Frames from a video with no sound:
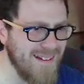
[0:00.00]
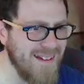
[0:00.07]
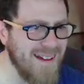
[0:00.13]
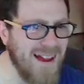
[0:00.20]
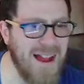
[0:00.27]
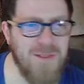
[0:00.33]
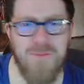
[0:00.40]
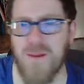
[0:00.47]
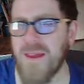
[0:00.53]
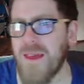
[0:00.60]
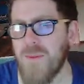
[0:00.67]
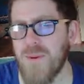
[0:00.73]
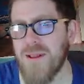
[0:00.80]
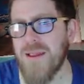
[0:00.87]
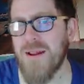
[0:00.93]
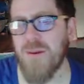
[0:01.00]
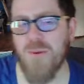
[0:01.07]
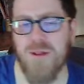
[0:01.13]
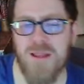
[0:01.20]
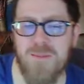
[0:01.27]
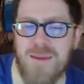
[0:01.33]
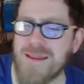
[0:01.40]
I think it would
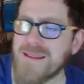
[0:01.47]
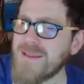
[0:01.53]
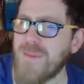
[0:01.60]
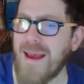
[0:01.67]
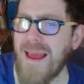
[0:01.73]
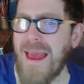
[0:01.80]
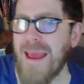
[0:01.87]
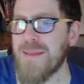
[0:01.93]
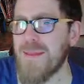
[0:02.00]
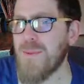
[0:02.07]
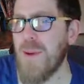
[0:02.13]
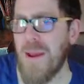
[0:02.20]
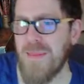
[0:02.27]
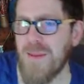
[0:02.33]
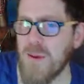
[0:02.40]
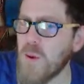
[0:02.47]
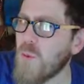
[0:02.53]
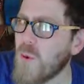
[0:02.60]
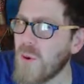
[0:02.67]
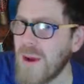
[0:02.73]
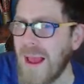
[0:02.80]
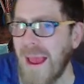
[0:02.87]
literally be some I hate the way that you
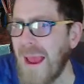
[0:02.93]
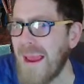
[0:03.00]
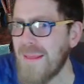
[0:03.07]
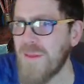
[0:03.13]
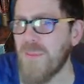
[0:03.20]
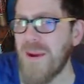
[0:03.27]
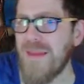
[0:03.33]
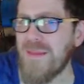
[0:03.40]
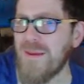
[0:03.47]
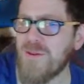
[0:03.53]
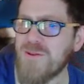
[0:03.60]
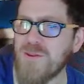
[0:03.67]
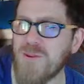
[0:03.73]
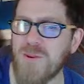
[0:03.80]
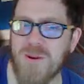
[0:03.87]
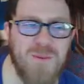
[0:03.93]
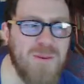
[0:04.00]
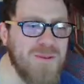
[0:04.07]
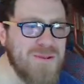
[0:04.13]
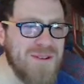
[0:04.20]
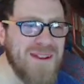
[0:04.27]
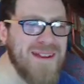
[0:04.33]
walk, I hate the way that you talk
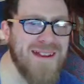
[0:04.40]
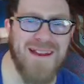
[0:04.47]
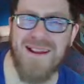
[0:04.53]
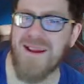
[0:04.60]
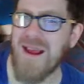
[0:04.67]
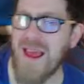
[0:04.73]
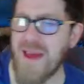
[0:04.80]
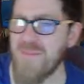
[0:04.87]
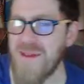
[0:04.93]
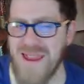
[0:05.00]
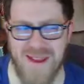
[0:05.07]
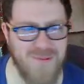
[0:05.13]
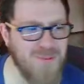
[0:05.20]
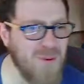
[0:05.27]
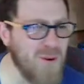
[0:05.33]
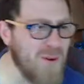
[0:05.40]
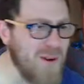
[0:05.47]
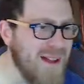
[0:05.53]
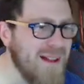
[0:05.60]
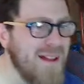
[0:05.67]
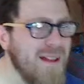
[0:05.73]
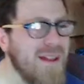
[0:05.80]
bullshit, and I am here for
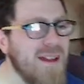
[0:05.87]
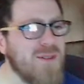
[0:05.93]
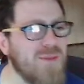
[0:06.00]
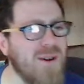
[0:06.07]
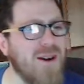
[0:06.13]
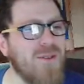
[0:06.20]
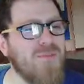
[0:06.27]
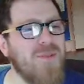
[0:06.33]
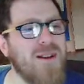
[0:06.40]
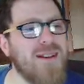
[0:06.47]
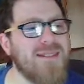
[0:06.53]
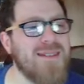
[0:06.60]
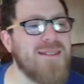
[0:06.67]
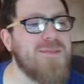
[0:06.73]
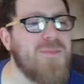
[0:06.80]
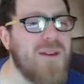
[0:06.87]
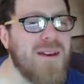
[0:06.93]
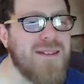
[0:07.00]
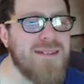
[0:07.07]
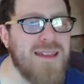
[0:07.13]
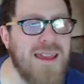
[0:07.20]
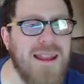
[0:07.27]
it. 12 versus
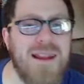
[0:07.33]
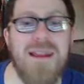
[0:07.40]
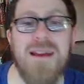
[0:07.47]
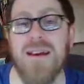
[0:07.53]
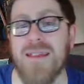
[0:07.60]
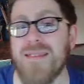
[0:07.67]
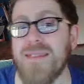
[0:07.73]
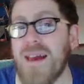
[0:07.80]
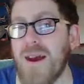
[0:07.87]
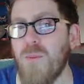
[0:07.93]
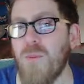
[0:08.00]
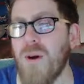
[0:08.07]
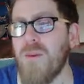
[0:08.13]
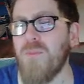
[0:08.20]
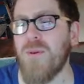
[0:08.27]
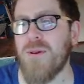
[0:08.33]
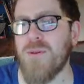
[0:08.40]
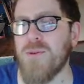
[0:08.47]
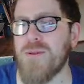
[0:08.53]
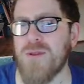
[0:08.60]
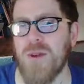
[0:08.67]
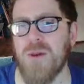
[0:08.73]
13, that one would
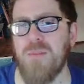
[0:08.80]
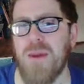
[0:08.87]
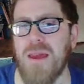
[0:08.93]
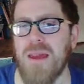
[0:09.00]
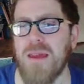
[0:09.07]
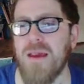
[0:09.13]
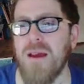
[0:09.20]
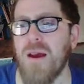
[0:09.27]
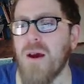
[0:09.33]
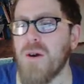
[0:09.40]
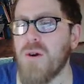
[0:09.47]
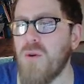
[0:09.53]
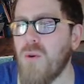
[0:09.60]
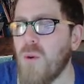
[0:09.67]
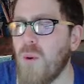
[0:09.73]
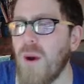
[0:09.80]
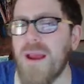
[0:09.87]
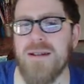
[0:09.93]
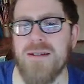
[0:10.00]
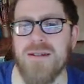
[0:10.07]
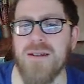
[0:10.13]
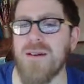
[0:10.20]
also be
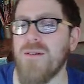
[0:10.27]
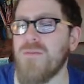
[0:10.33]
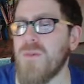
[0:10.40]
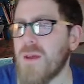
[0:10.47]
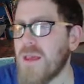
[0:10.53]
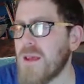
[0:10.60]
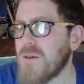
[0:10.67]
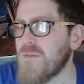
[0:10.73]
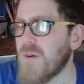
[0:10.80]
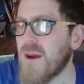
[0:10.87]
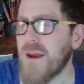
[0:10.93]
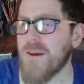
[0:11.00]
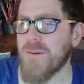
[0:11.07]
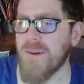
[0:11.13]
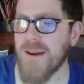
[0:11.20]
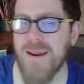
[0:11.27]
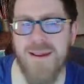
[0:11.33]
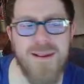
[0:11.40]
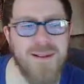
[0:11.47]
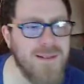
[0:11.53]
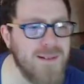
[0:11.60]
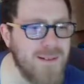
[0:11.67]
quite fucking fiery
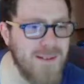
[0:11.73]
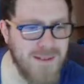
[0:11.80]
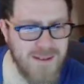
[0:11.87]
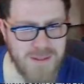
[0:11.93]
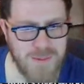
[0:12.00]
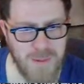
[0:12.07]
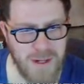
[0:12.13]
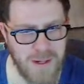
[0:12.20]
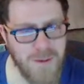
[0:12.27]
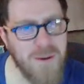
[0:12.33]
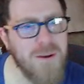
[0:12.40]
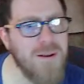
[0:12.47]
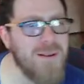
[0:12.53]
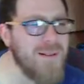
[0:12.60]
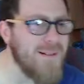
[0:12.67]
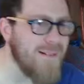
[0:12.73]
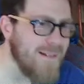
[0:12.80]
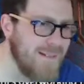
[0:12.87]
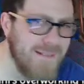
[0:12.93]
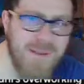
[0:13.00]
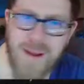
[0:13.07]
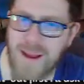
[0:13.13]
as well.
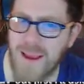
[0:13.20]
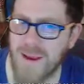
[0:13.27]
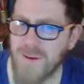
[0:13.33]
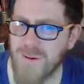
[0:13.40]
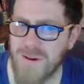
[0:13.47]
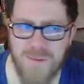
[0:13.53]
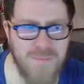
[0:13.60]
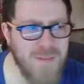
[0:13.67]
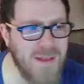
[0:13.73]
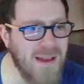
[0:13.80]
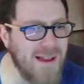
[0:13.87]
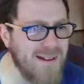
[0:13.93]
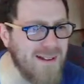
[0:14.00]
I agree with that.